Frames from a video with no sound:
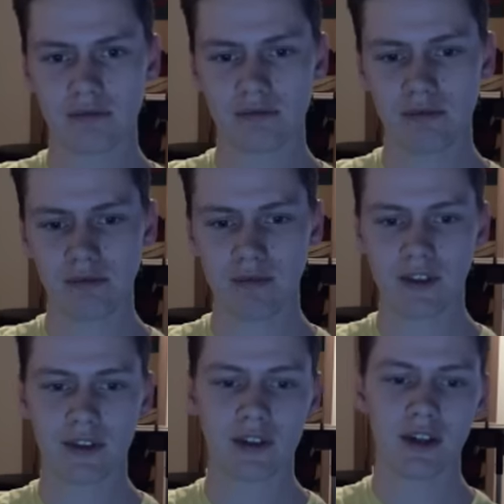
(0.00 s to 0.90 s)

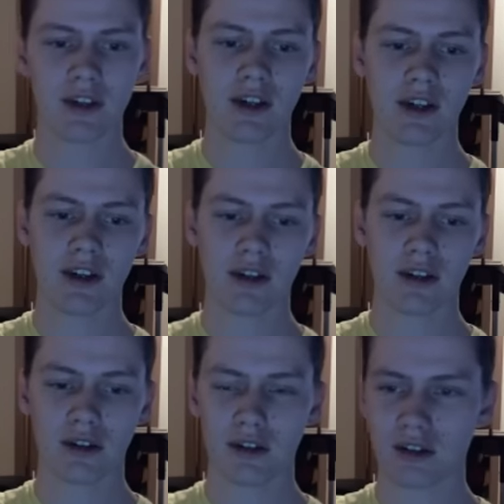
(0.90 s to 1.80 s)

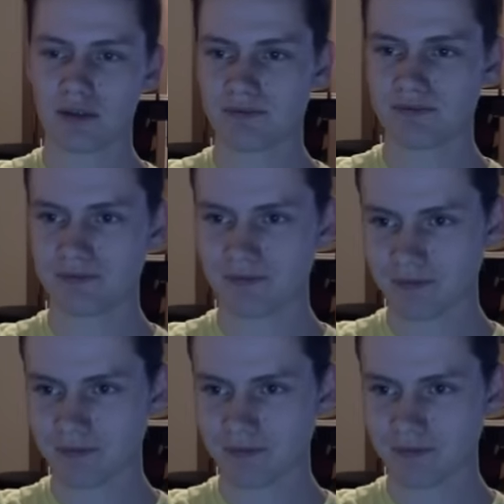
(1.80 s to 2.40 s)
Nobody speaks.